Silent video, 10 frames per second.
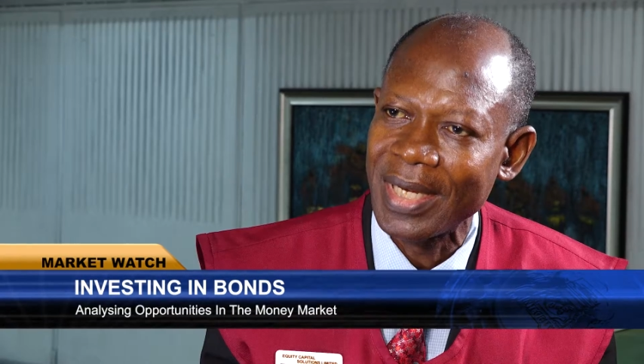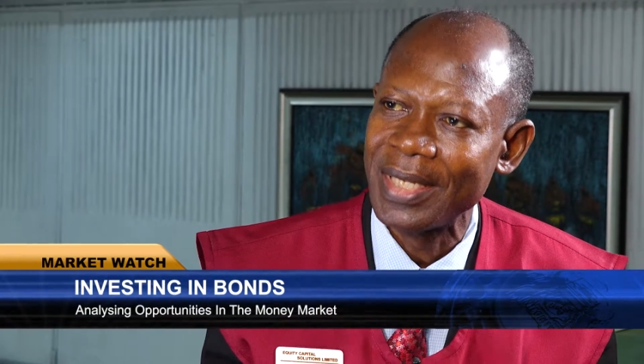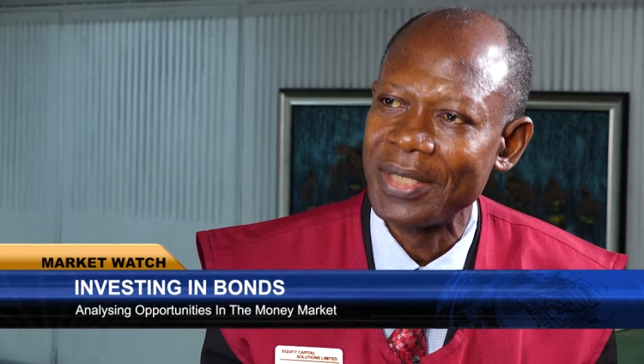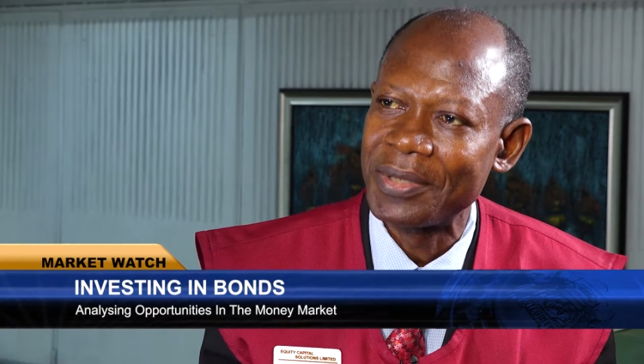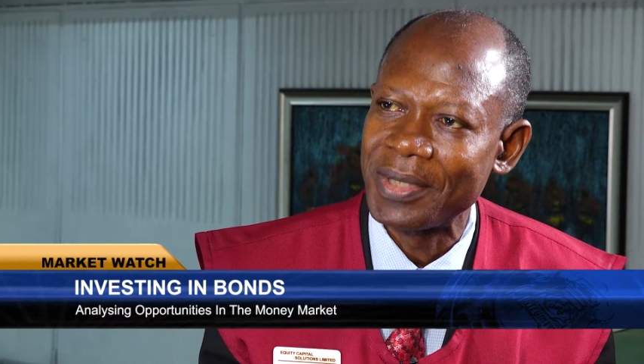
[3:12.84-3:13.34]
an
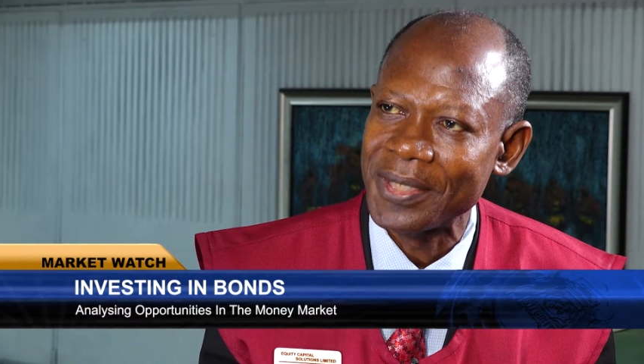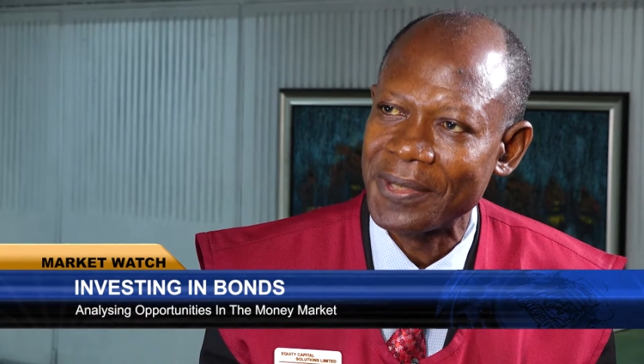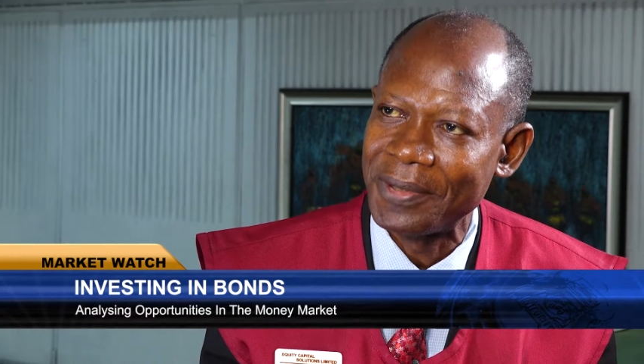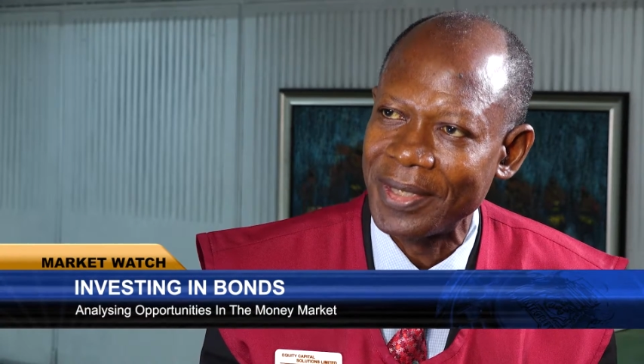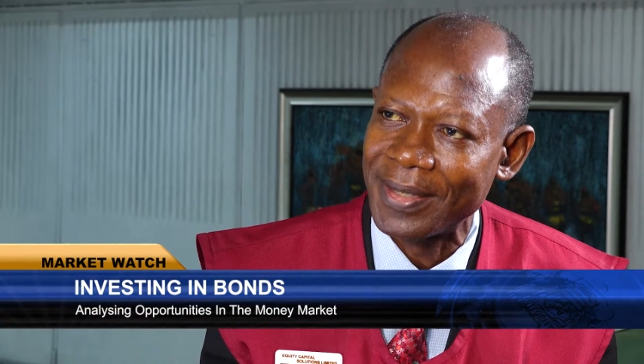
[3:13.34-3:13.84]

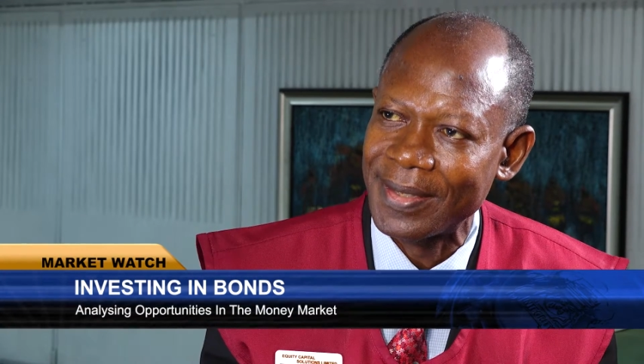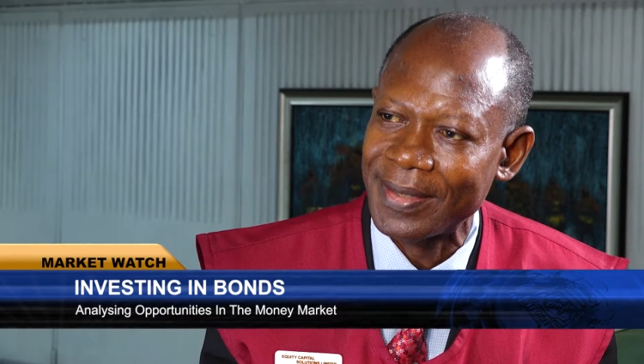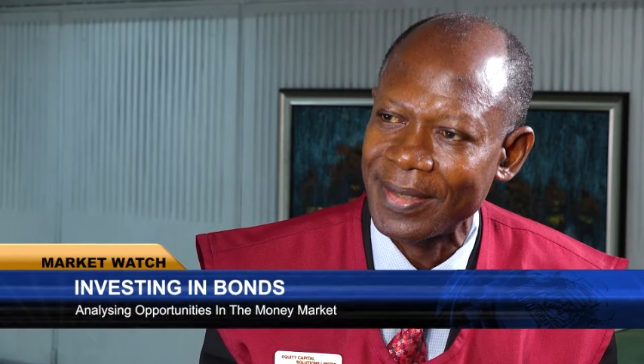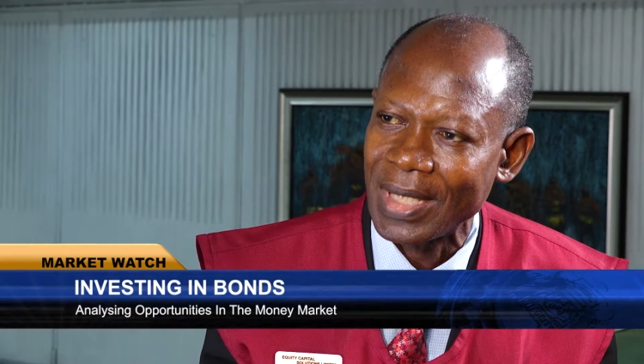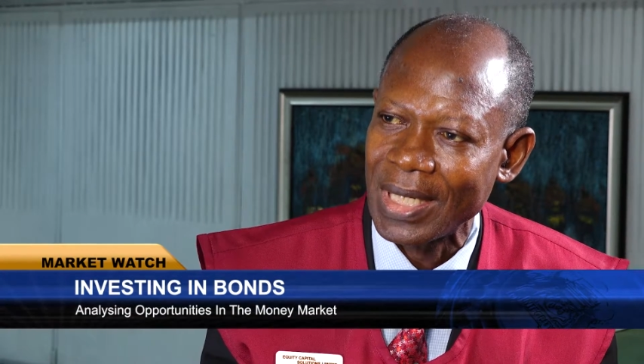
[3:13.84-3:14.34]
interest rate
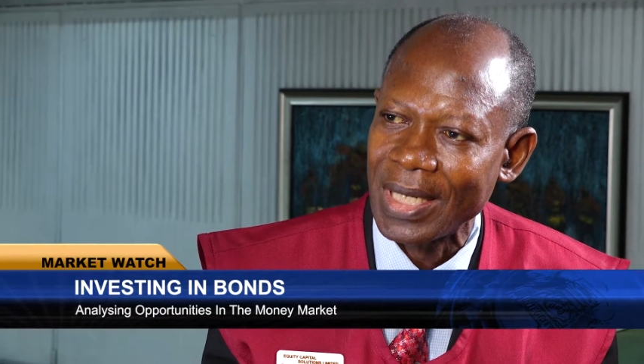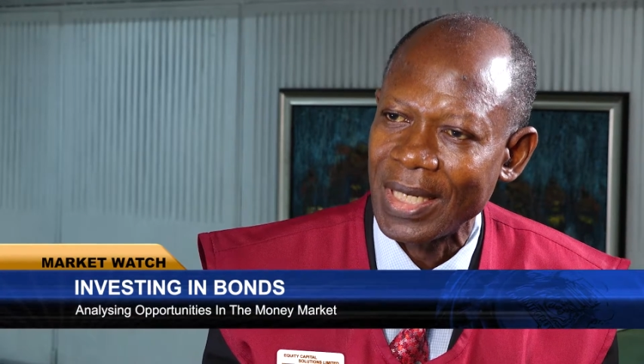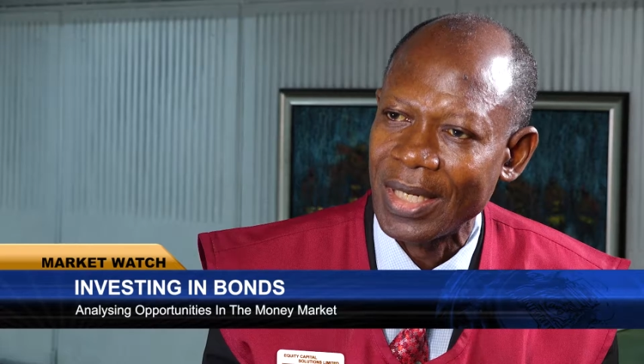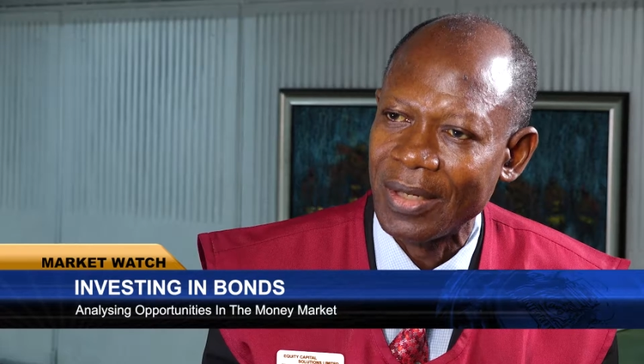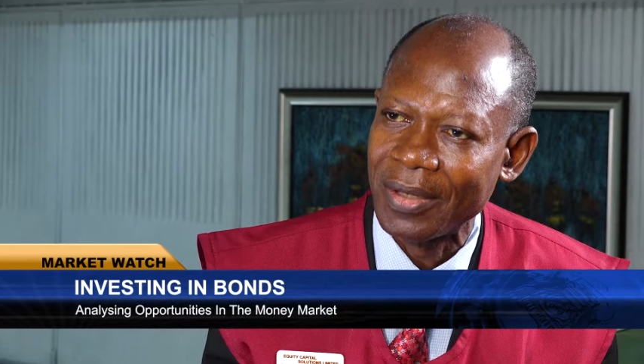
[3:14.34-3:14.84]

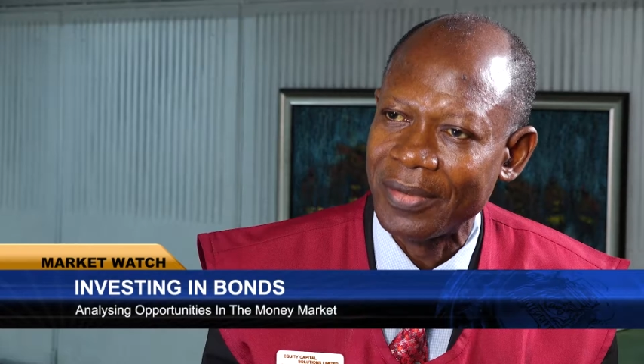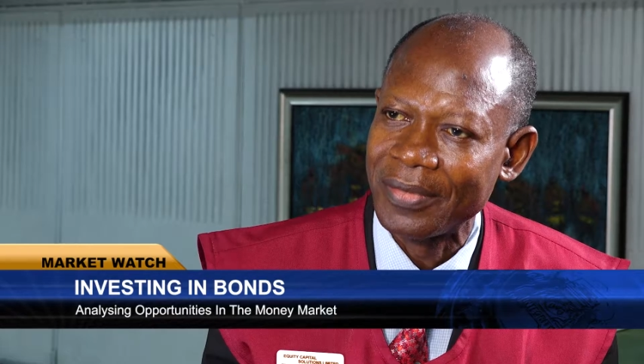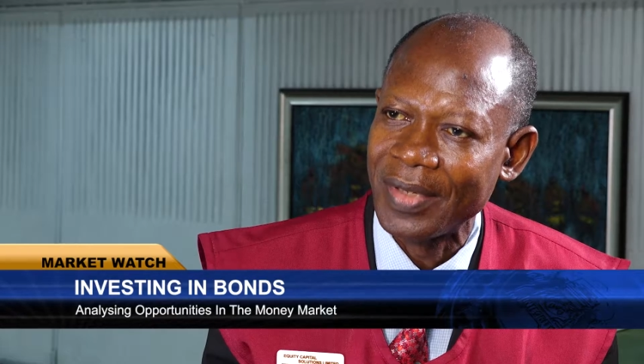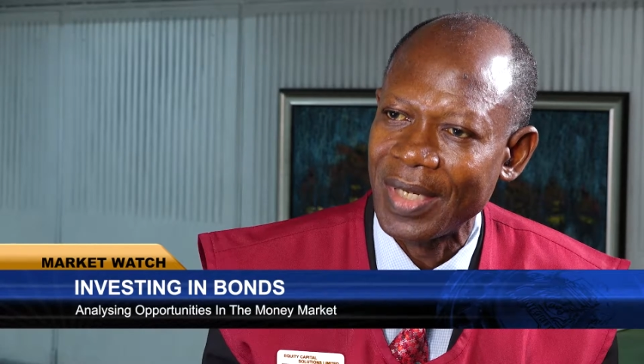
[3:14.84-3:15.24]
of